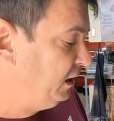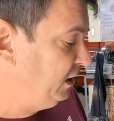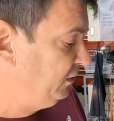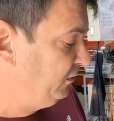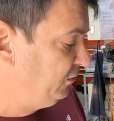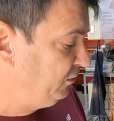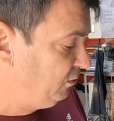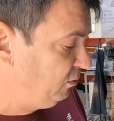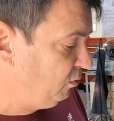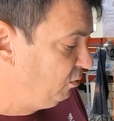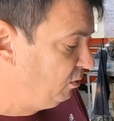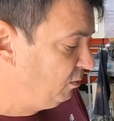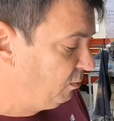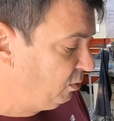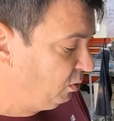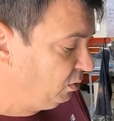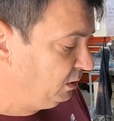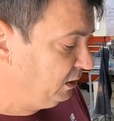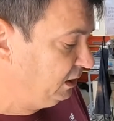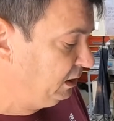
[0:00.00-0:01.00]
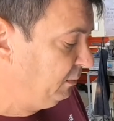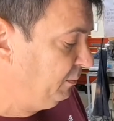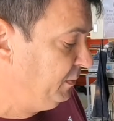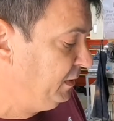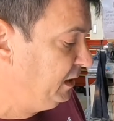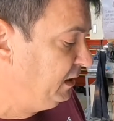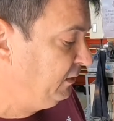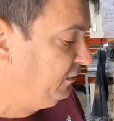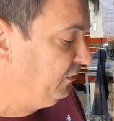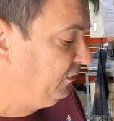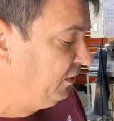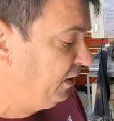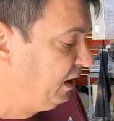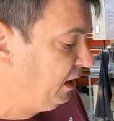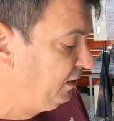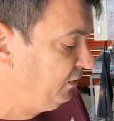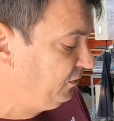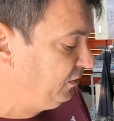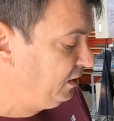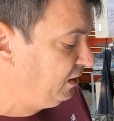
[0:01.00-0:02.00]
its normal little bead
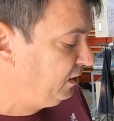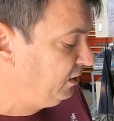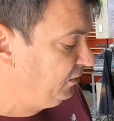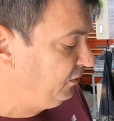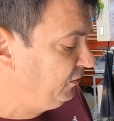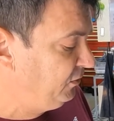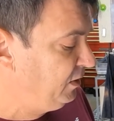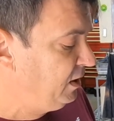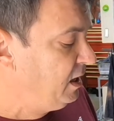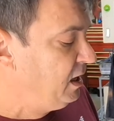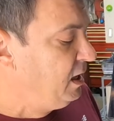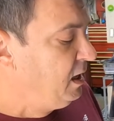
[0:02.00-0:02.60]
size is.